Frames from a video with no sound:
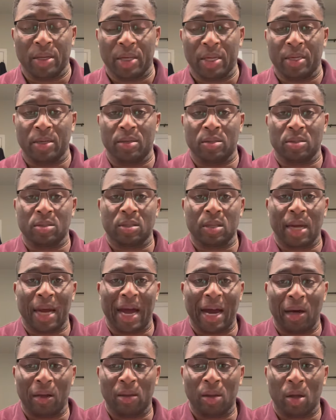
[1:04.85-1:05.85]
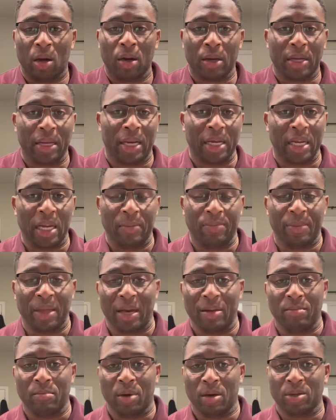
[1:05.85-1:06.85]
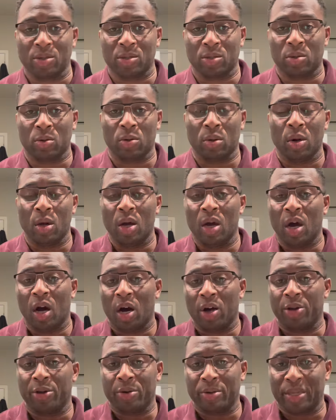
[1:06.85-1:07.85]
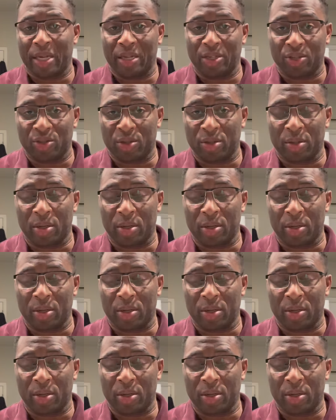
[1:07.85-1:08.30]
is how long can I keep that muscle under tension?